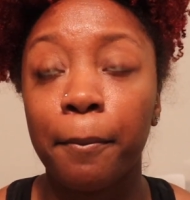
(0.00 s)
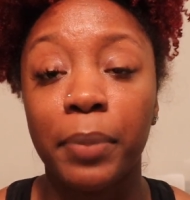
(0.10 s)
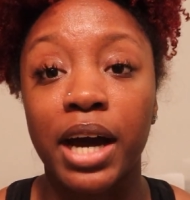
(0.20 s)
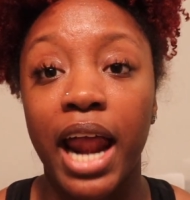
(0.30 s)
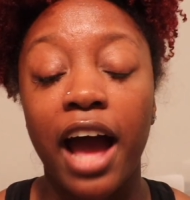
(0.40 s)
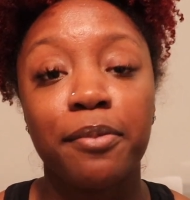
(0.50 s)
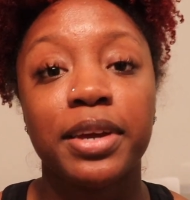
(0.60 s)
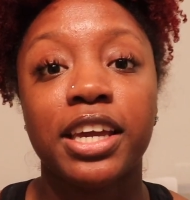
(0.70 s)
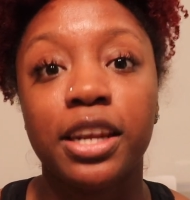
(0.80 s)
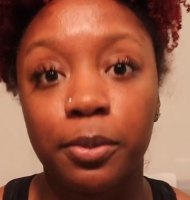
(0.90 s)
but I've
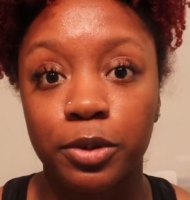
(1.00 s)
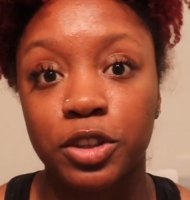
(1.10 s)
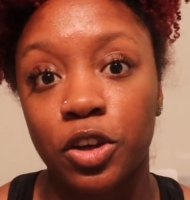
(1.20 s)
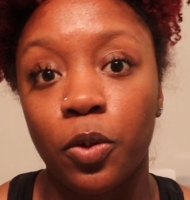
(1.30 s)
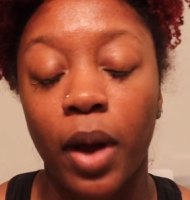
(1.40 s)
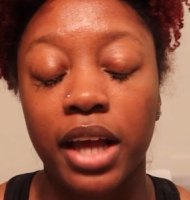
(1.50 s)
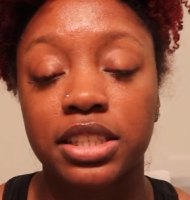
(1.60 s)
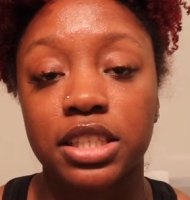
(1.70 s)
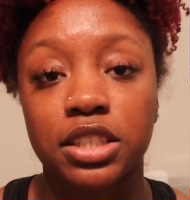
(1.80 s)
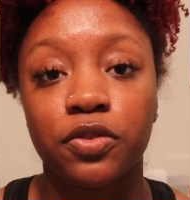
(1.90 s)
been getting Brazilian
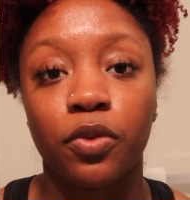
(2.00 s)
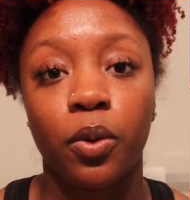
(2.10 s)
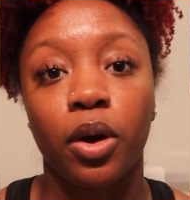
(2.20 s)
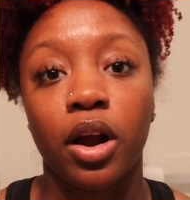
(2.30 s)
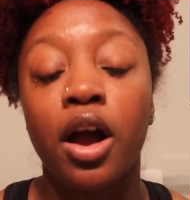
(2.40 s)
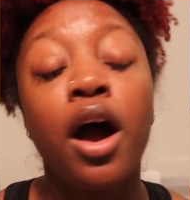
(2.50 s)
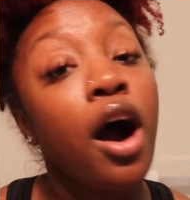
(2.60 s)
waxes for